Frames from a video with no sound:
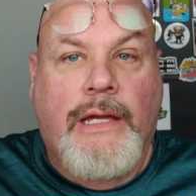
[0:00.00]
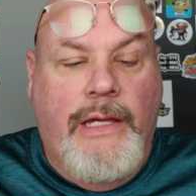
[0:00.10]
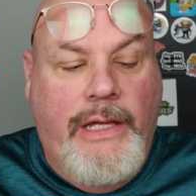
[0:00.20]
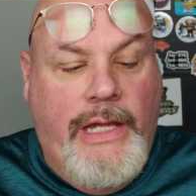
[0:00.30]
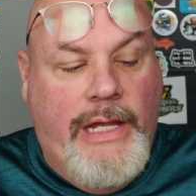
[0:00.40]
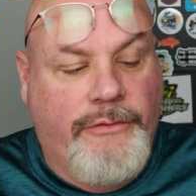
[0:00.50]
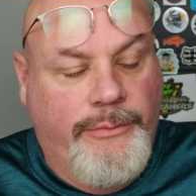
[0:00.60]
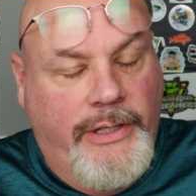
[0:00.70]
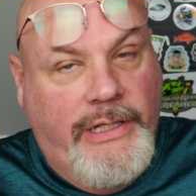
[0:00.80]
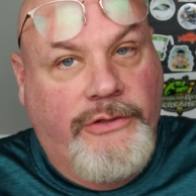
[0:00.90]
Hey
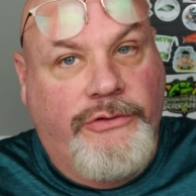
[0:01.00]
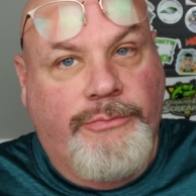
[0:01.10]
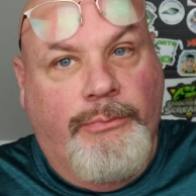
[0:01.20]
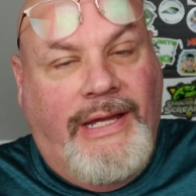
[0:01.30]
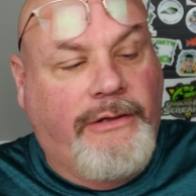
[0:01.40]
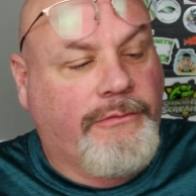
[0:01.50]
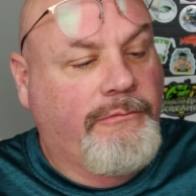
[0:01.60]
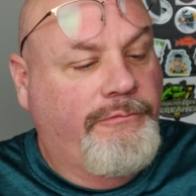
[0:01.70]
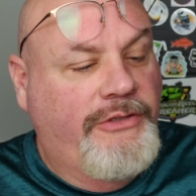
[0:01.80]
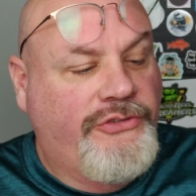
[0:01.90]
everybody, it's Mike from
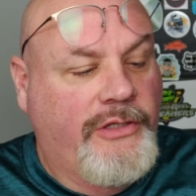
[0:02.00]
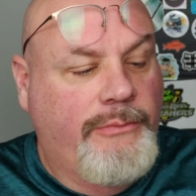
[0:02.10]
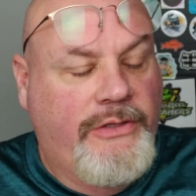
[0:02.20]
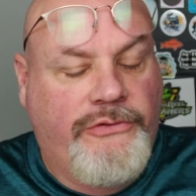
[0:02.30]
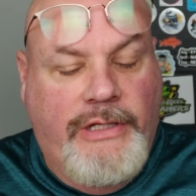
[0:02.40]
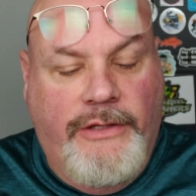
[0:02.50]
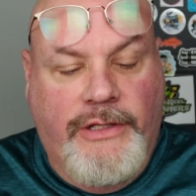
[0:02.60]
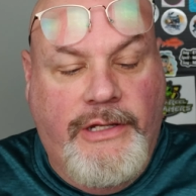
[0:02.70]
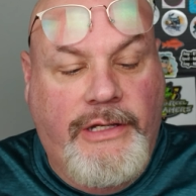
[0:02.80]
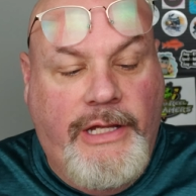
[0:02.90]
Fishing the Mid-South,
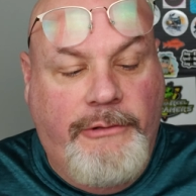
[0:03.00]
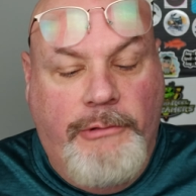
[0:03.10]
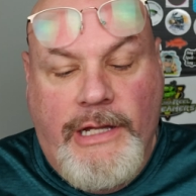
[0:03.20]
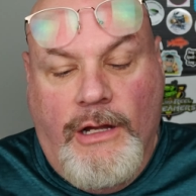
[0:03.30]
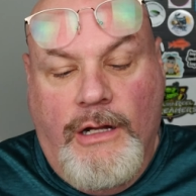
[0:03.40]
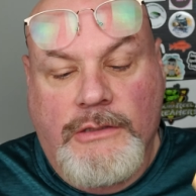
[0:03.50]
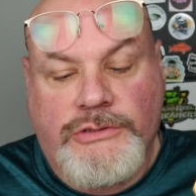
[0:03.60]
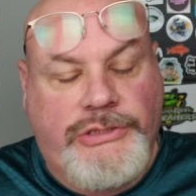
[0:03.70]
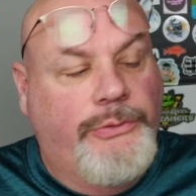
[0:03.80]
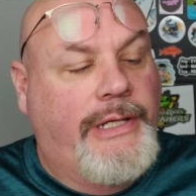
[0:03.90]
and today we are
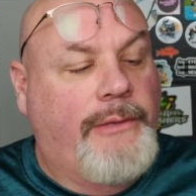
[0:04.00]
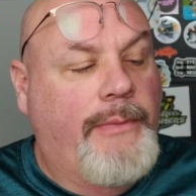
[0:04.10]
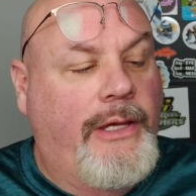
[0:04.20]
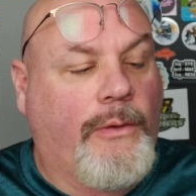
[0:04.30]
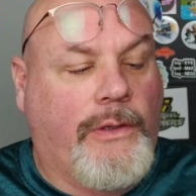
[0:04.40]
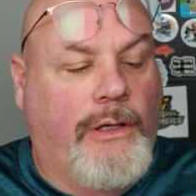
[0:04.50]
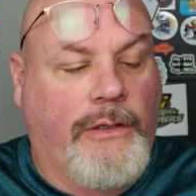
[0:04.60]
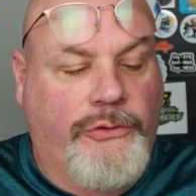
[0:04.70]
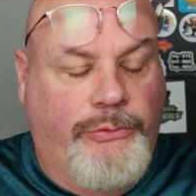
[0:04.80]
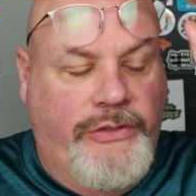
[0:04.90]
doing a mail call.
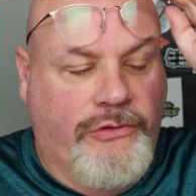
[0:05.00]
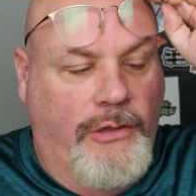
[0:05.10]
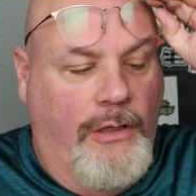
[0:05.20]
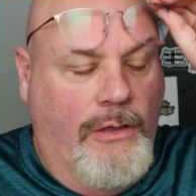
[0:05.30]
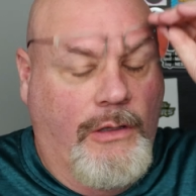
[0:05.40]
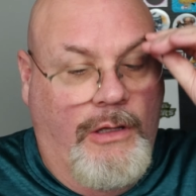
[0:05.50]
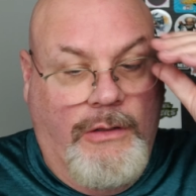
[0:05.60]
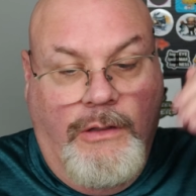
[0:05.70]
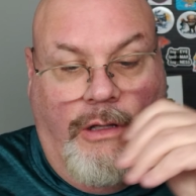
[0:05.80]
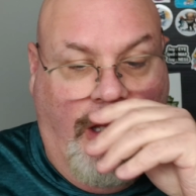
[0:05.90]
This one is
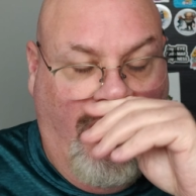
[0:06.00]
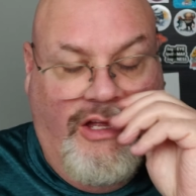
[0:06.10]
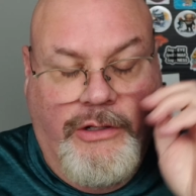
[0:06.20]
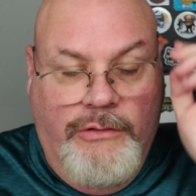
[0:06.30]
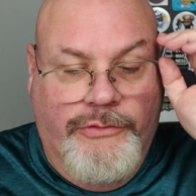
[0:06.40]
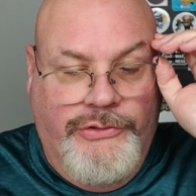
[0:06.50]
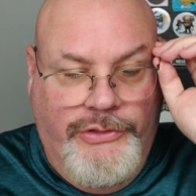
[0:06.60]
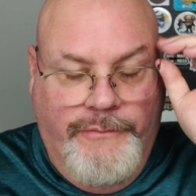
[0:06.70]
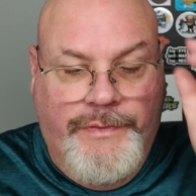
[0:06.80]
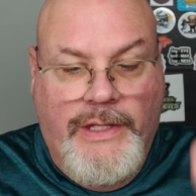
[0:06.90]
long
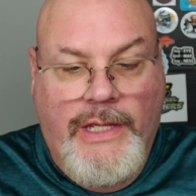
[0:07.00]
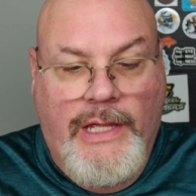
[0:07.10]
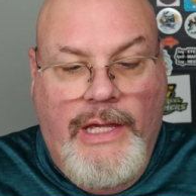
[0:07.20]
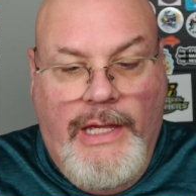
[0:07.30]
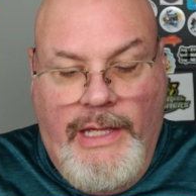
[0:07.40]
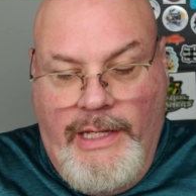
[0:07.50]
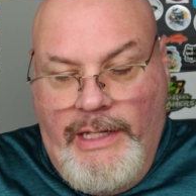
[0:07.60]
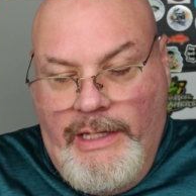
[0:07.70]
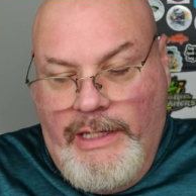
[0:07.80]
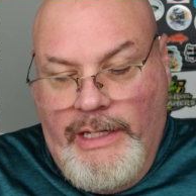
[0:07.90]
overdue.
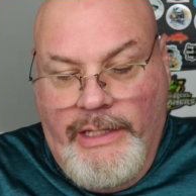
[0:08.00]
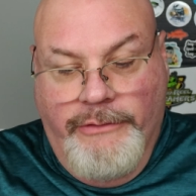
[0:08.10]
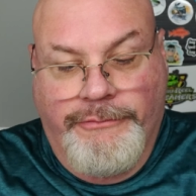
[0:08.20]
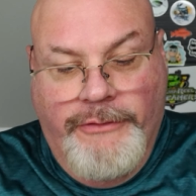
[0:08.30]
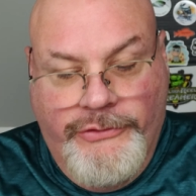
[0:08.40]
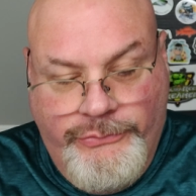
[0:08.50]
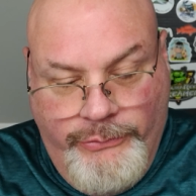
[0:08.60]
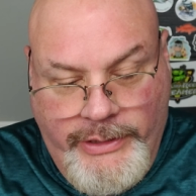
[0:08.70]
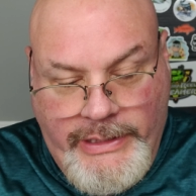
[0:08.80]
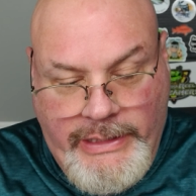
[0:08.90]
The first
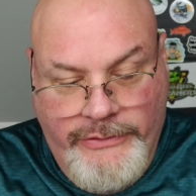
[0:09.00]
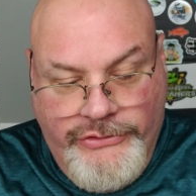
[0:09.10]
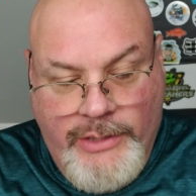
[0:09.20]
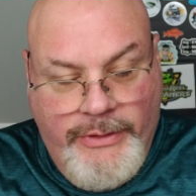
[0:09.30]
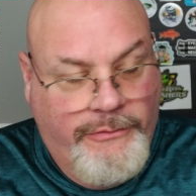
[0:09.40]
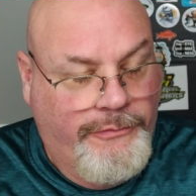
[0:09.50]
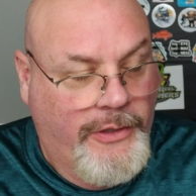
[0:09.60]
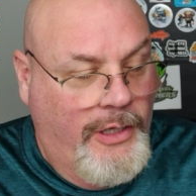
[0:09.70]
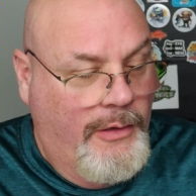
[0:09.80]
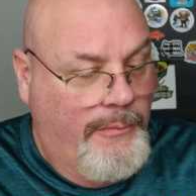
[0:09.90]
one is coming
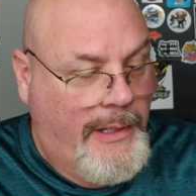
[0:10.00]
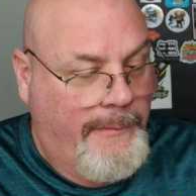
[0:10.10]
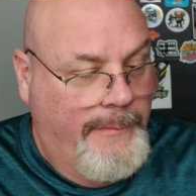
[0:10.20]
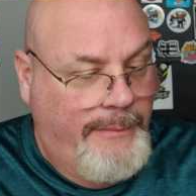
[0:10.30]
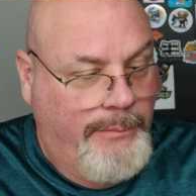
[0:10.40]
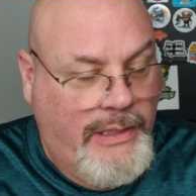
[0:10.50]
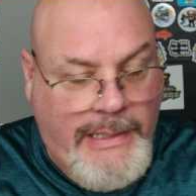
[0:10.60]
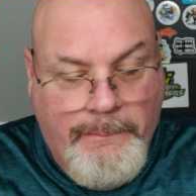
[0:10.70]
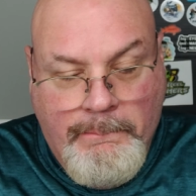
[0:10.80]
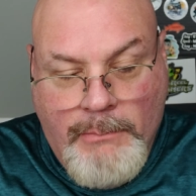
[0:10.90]
from my
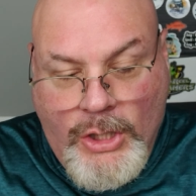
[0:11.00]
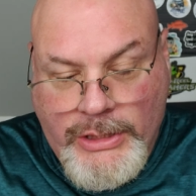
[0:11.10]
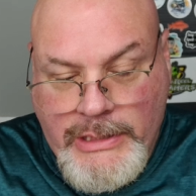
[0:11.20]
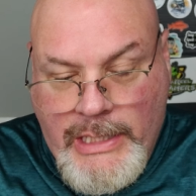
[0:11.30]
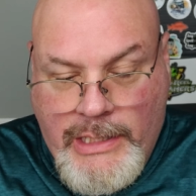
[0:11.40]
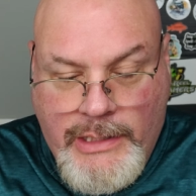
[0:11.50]
buddy Martin.